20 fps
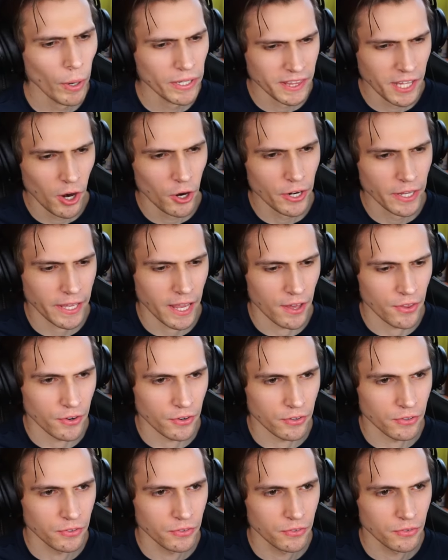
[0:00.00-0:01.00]
Oh, wait, they are
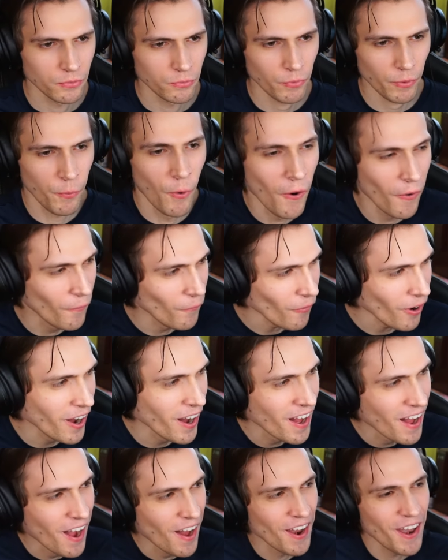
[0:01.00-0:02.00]
together.
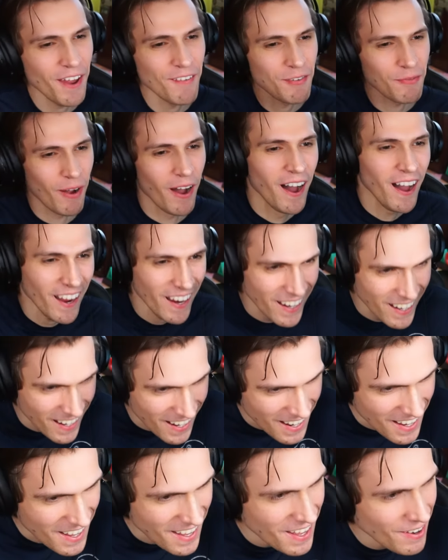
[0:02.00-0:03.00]
Never mind.
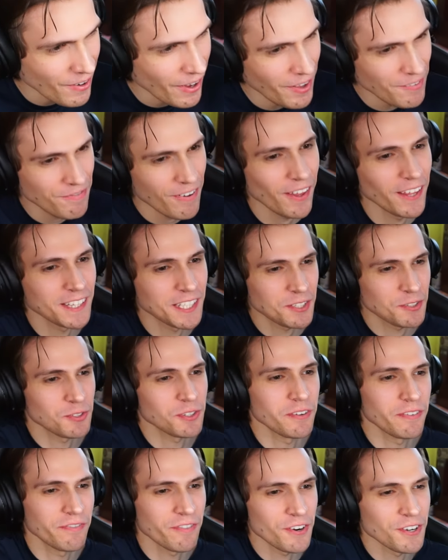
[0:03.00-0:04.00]
It felt like
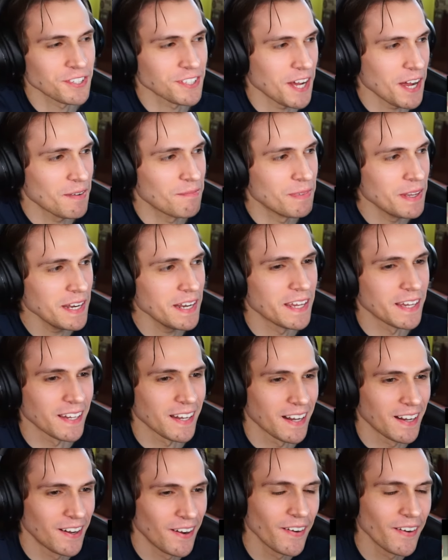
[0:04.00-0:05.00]
this was their first time meeting.